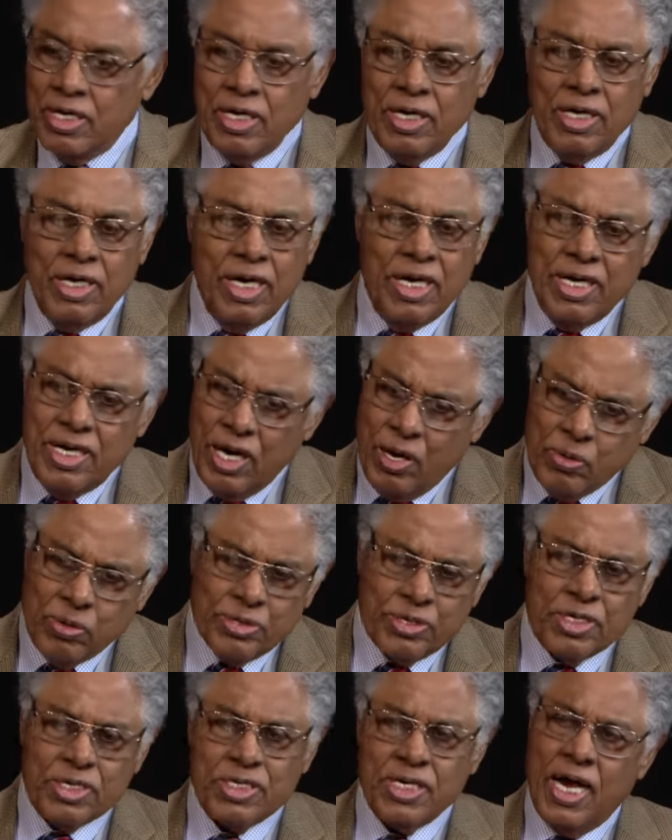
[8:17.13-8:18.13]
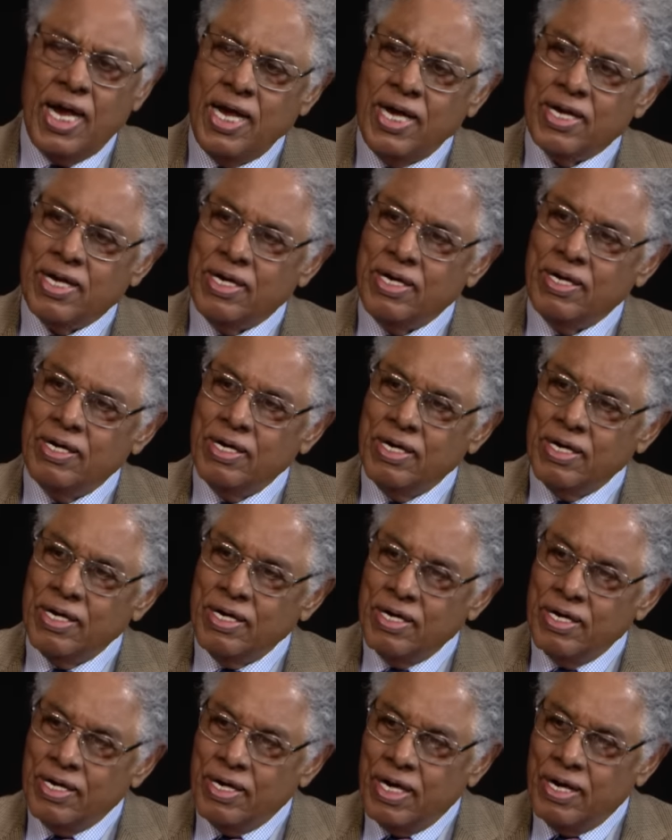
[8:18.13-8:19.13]
He said, in no society
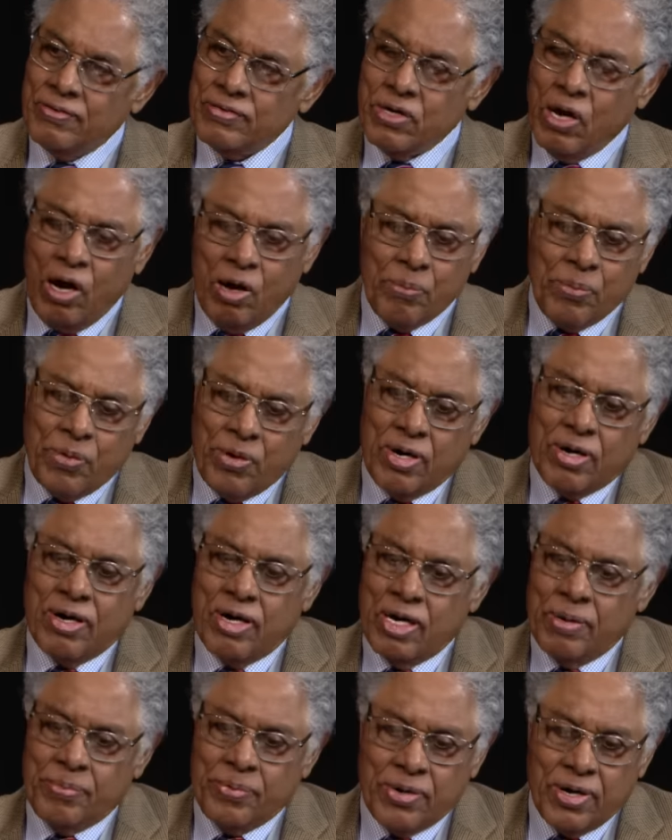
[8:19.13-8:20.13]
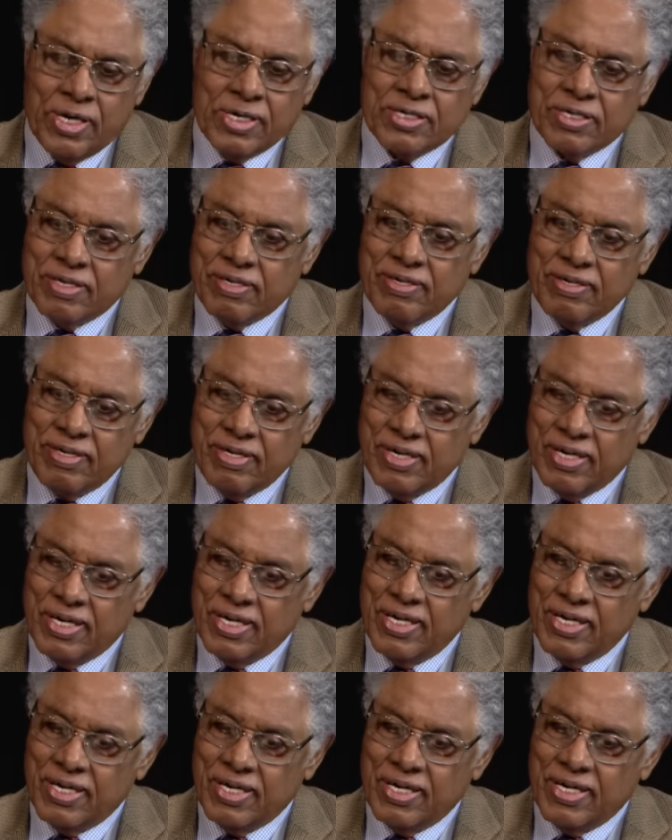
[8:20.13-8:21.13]
has all, all parts of the
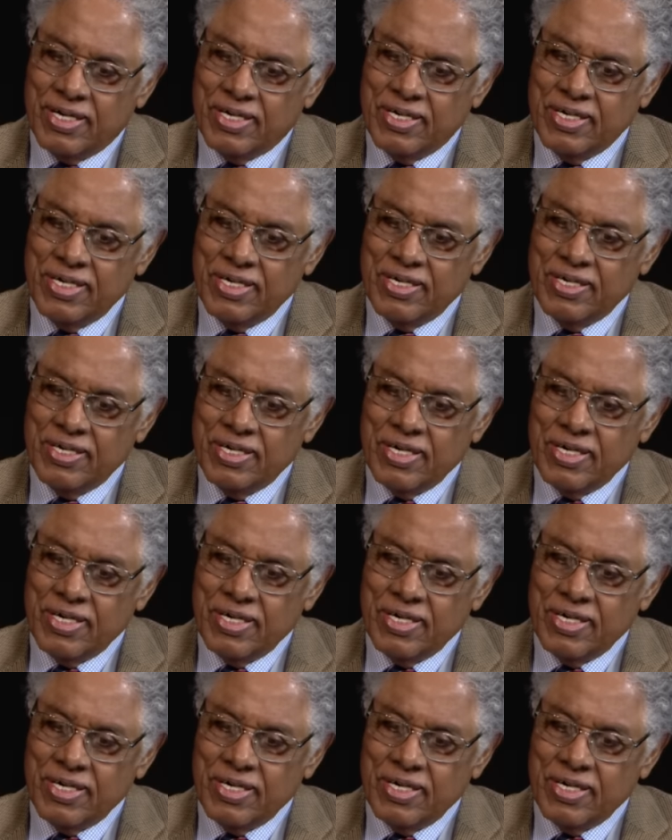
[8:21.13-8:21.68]
uh, uh,